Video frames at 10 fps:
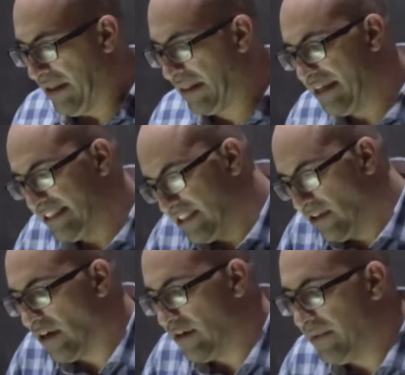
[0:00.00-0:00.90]
Let's
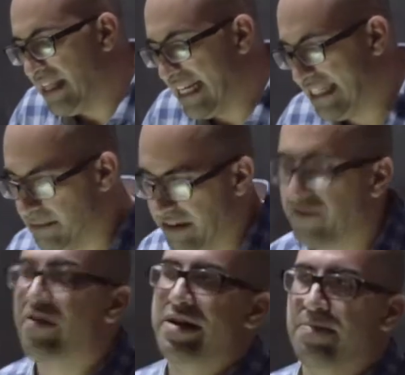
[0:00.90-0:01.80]
start with academic
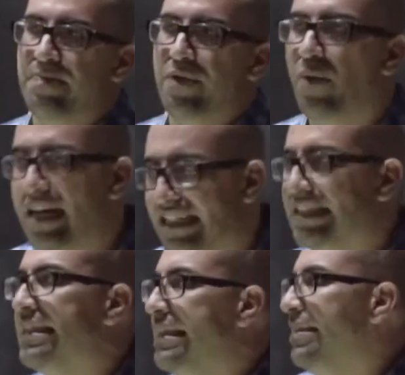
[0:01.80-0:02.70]
freedom. What is
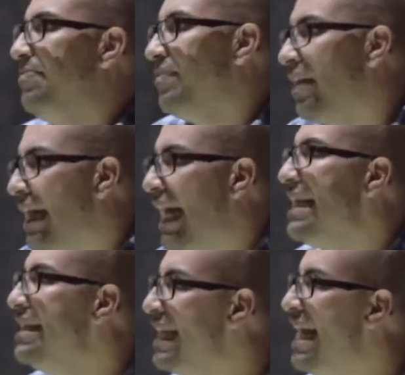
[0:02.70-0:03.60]
it? I
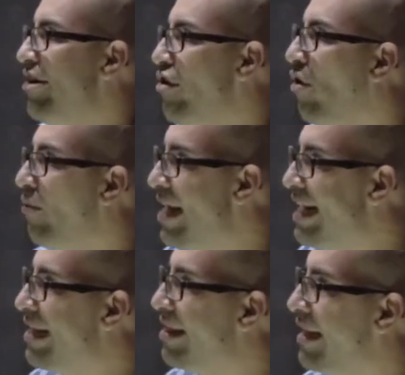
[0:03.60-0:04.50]
indicated already